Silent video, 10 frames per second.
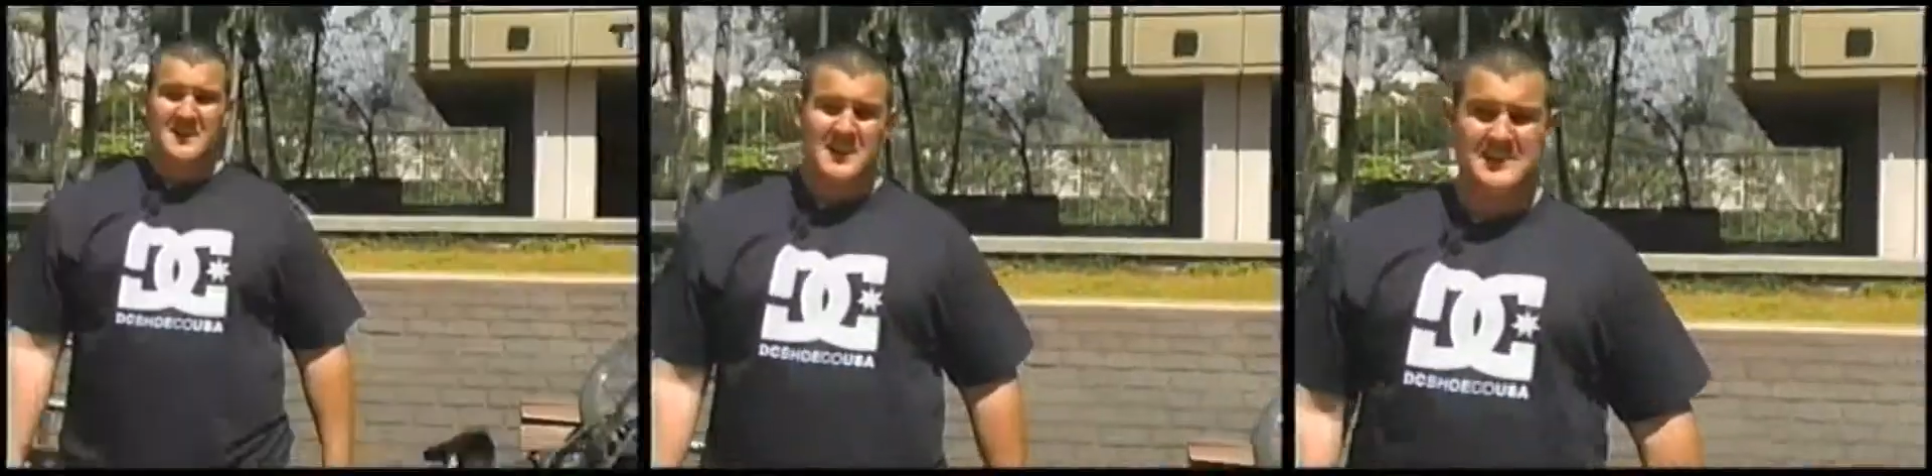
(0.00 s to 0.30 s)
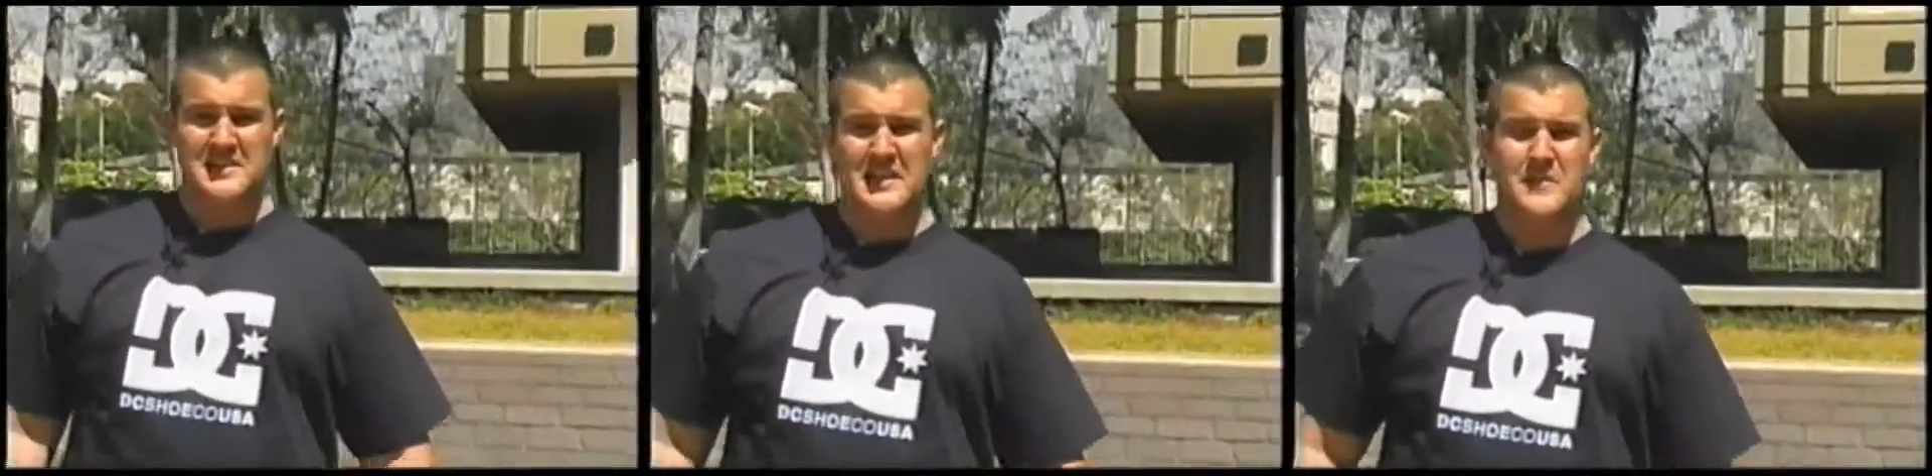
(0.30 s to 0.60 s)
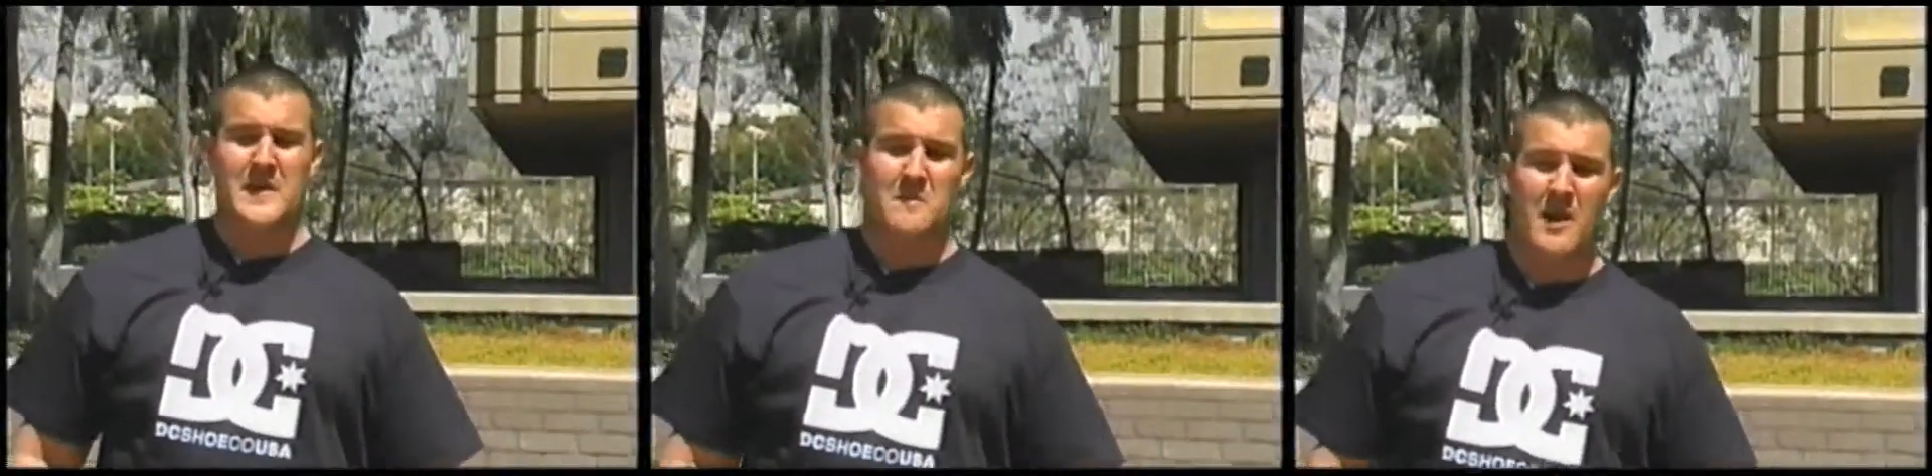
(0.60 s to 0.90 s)
That's the neat
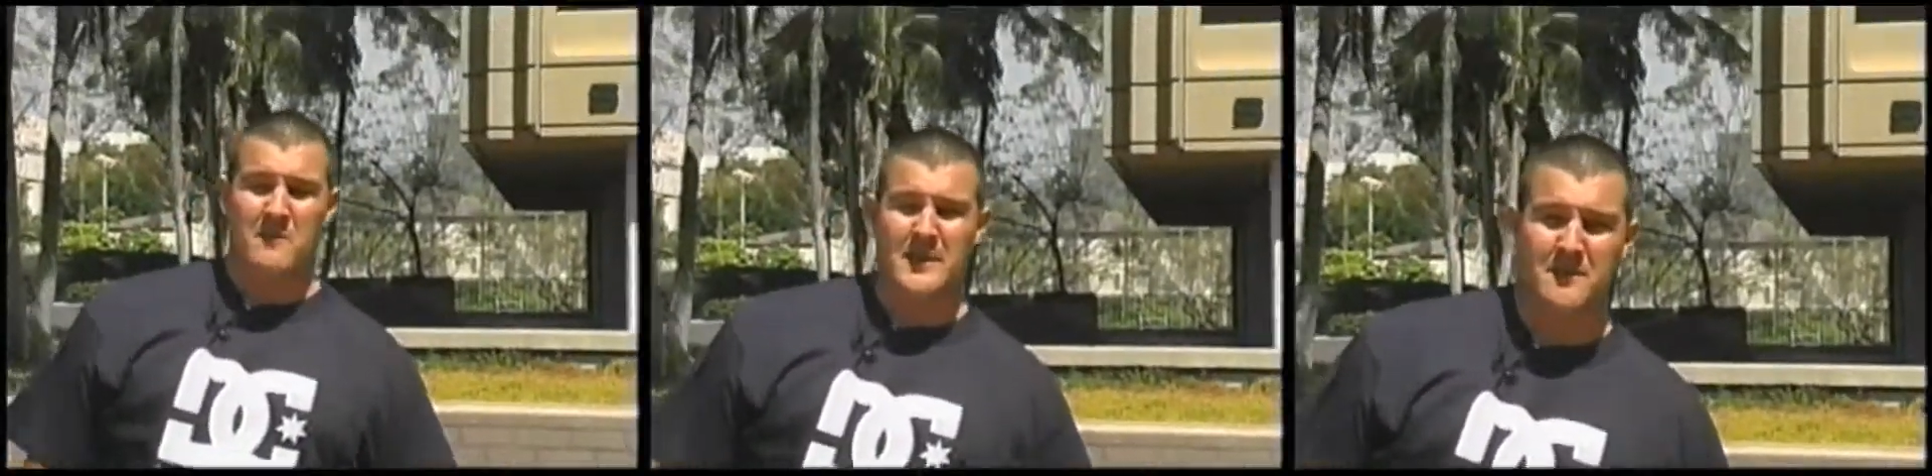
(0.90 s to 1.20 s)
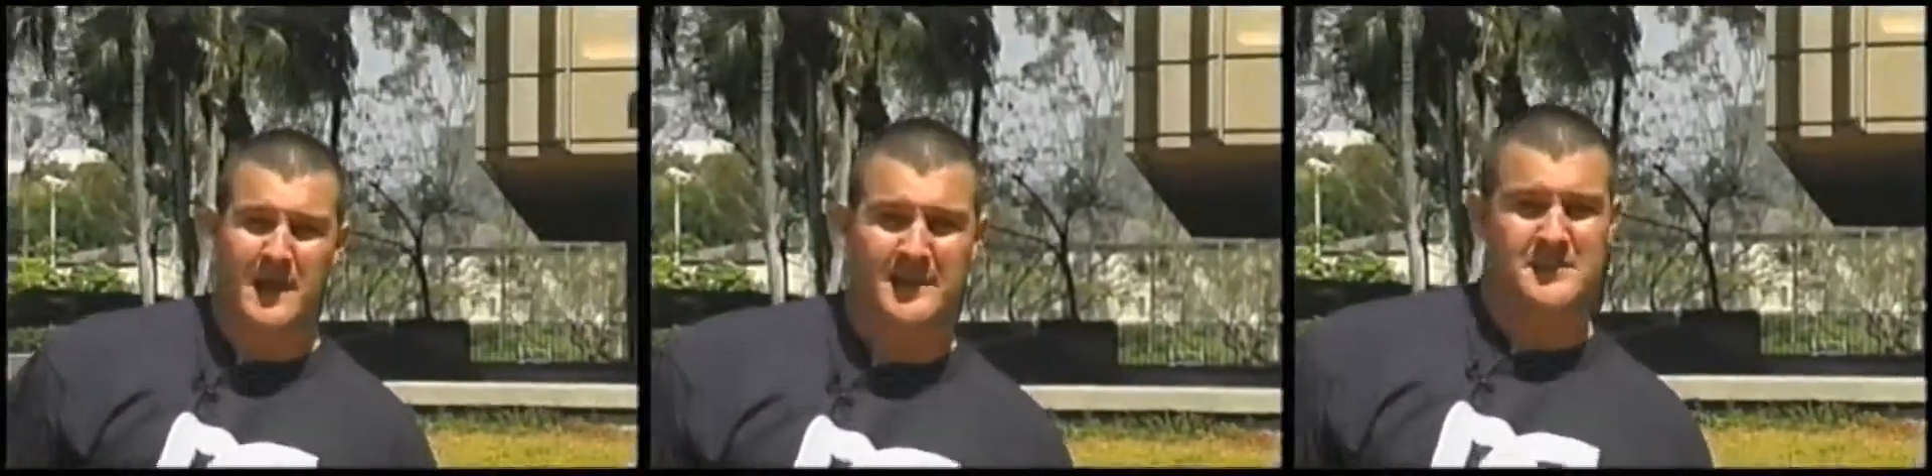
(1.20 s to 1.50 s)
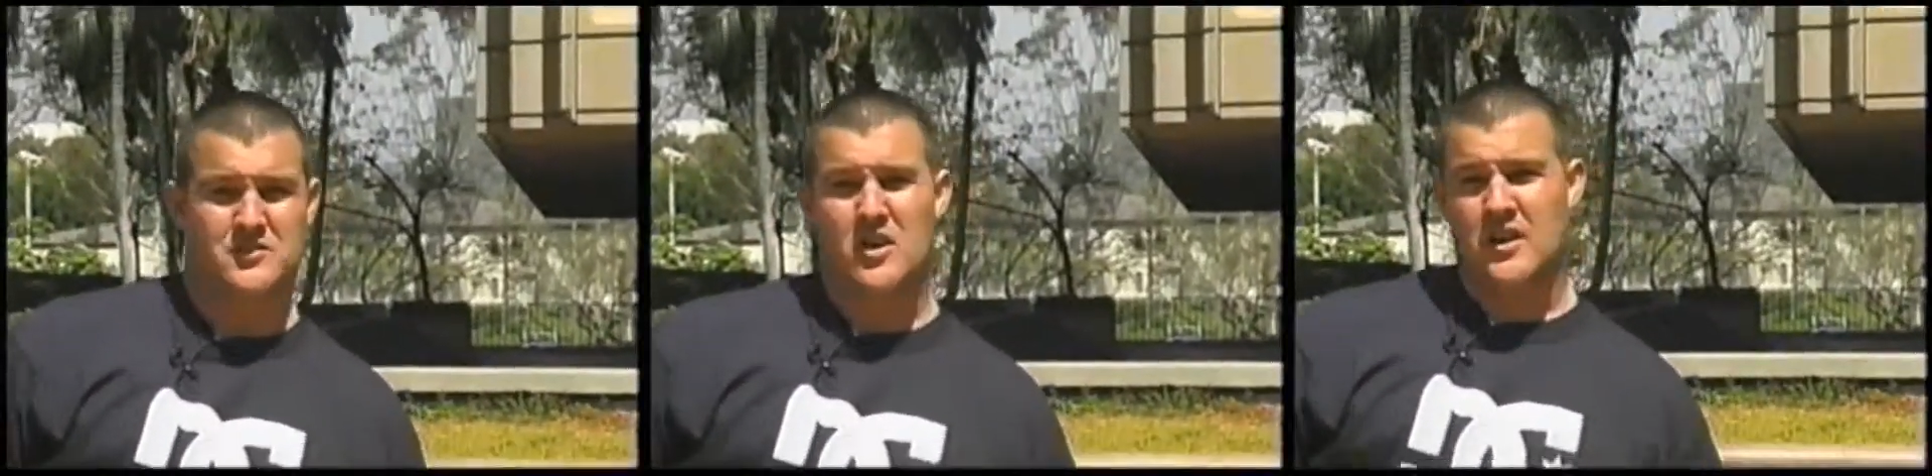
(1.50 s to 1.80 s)
thing about BMX.
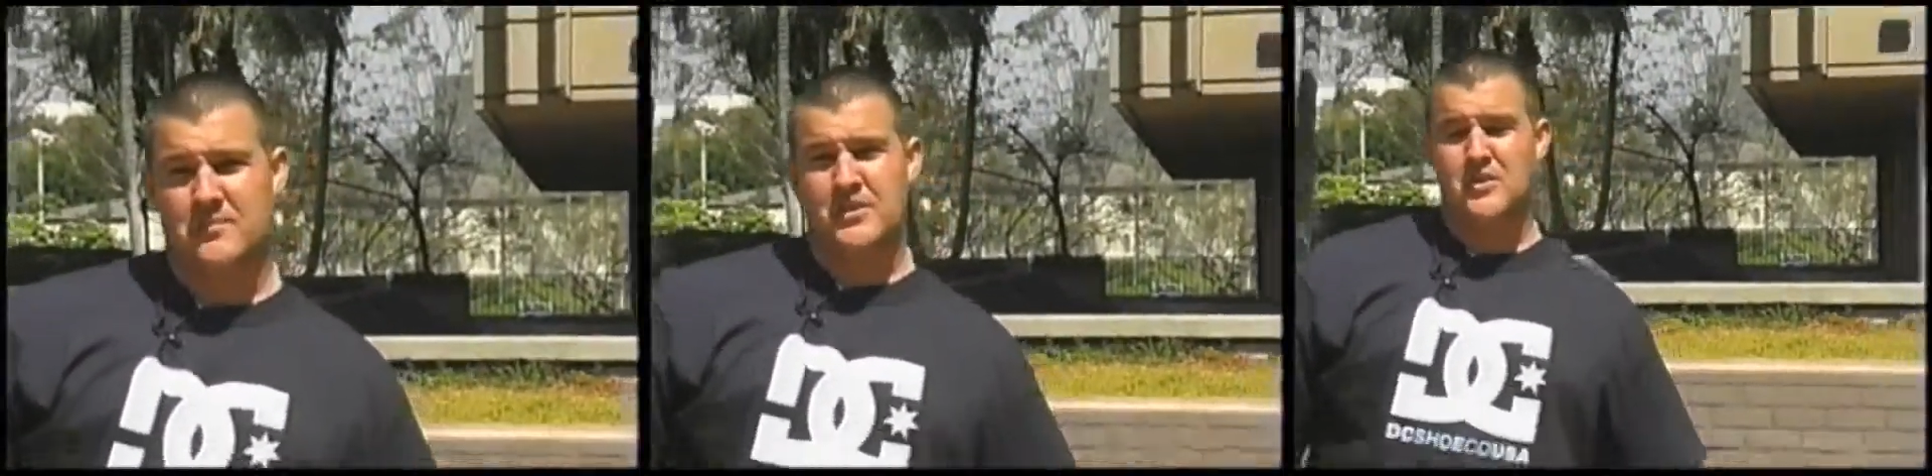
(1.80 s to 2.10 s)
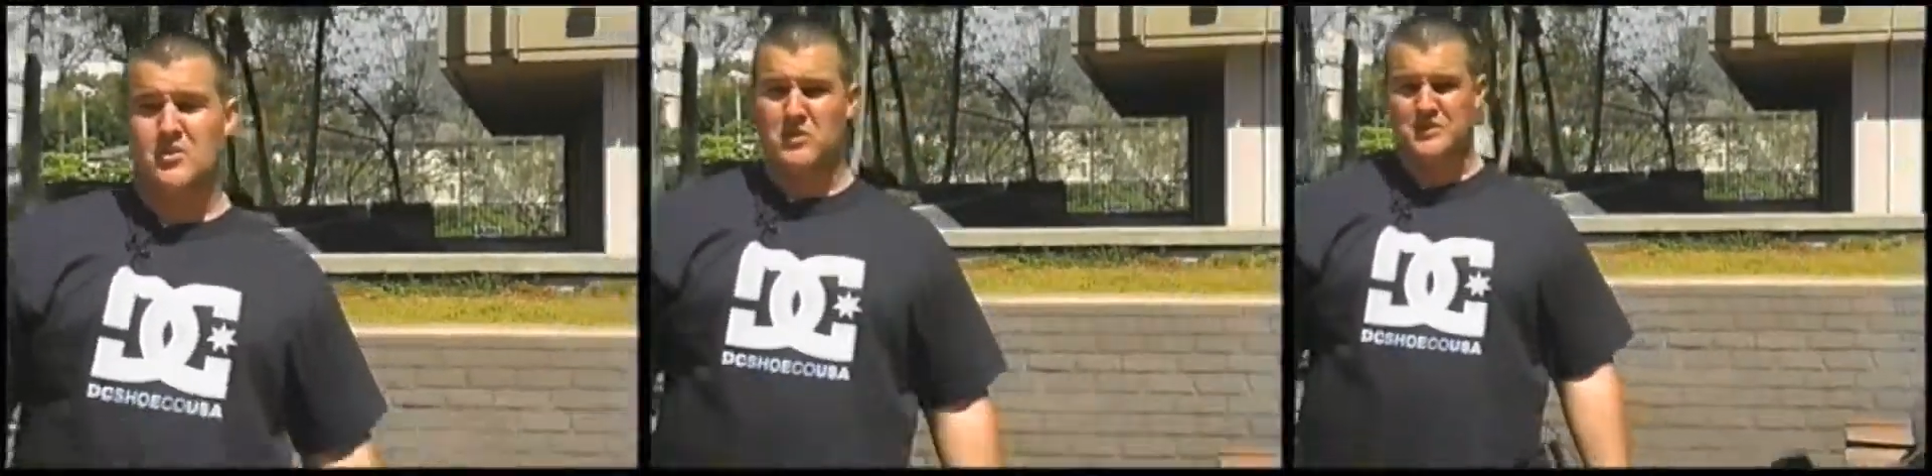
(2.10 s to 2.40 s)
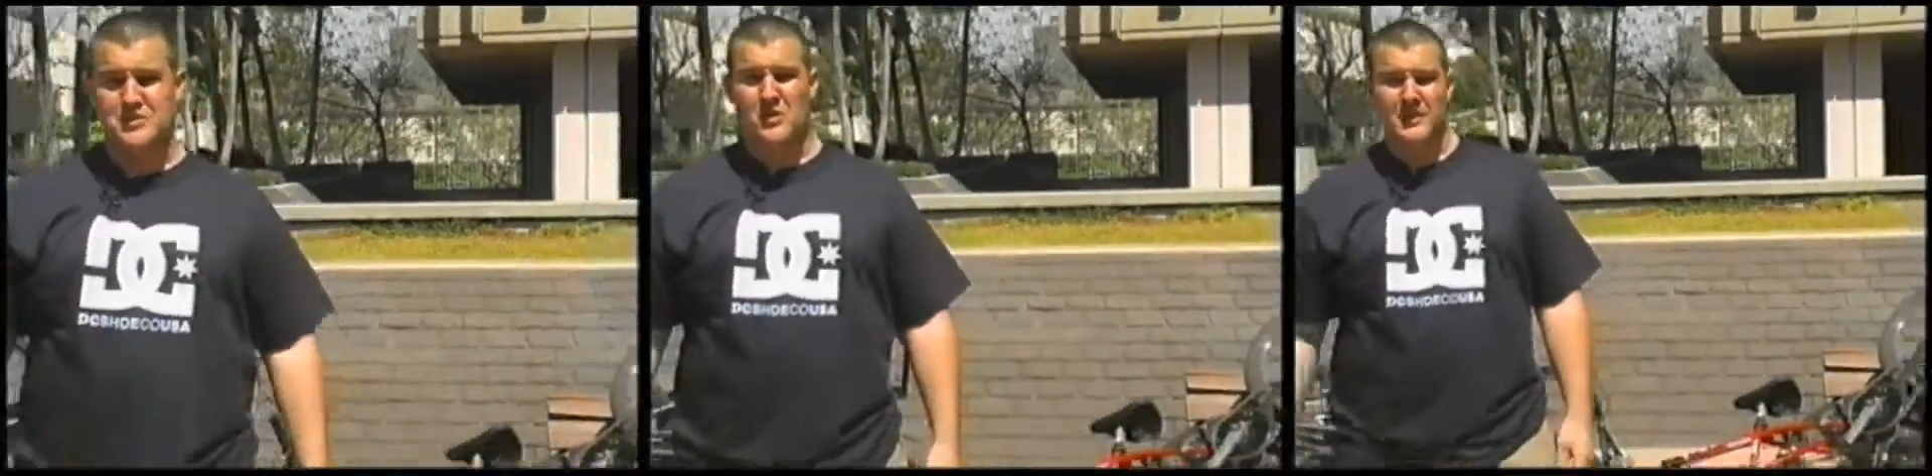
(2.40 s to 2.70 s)
It's all up to you and
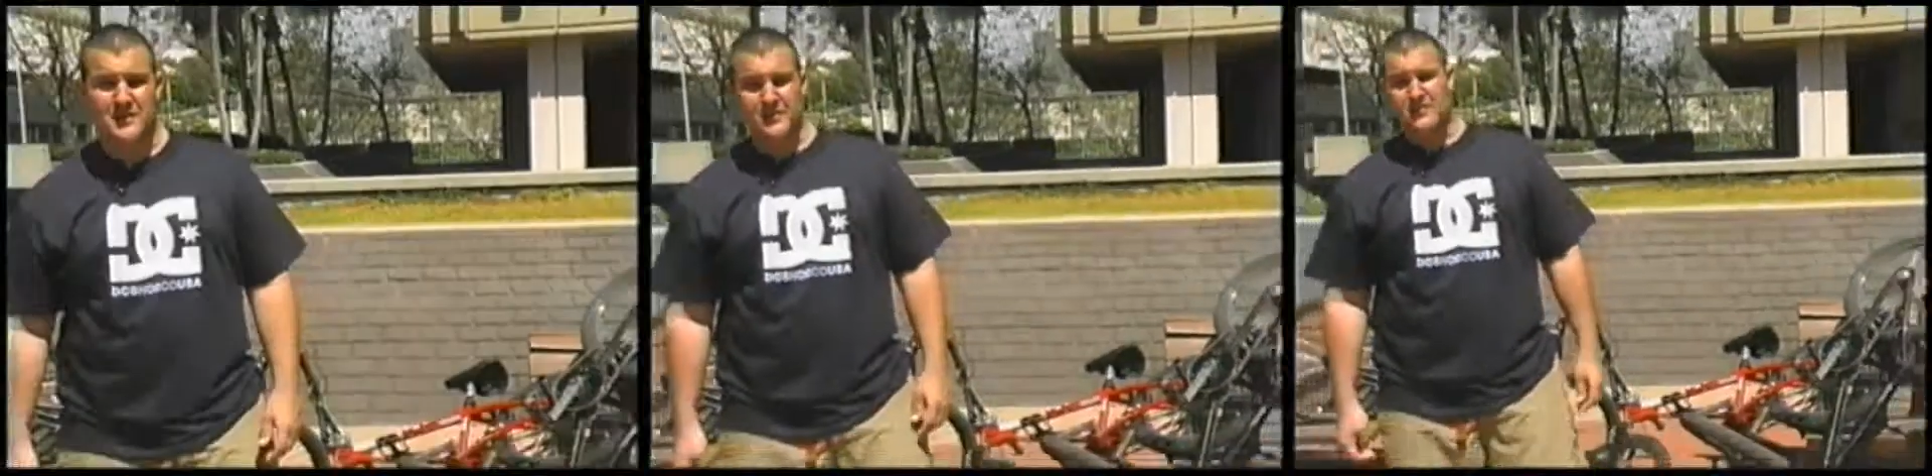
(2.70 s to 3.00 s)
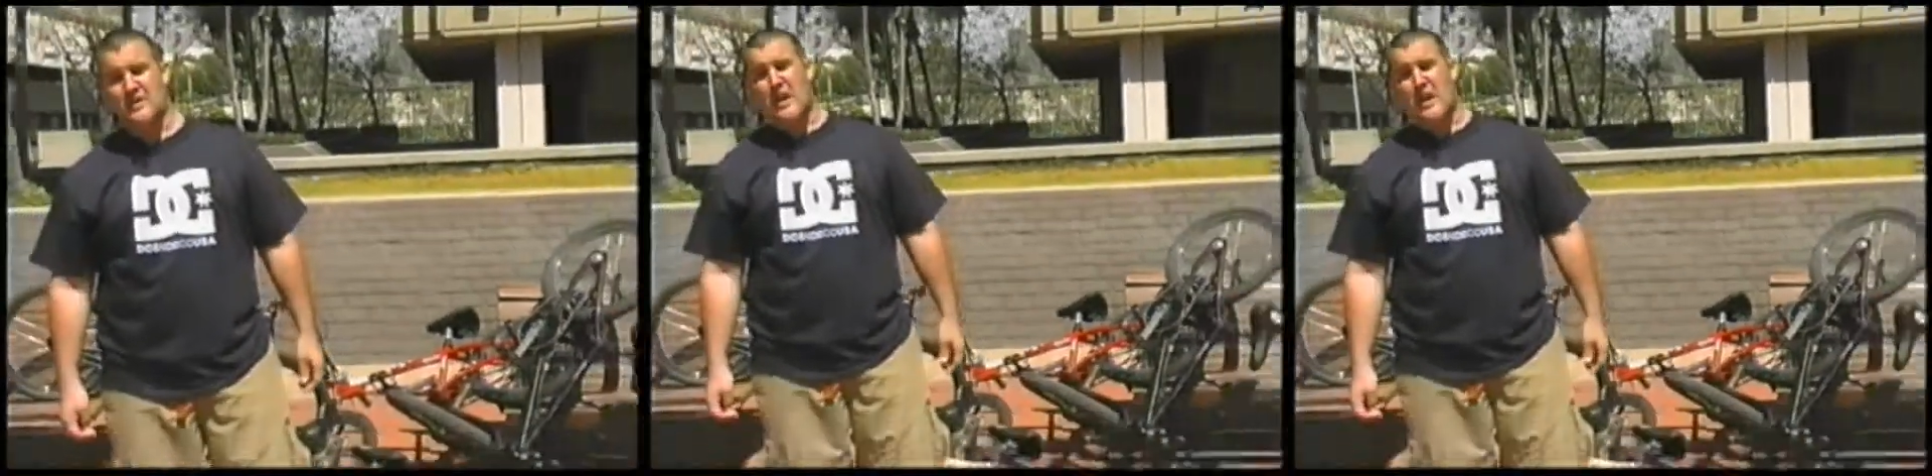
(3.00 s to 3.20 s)
what you want to do,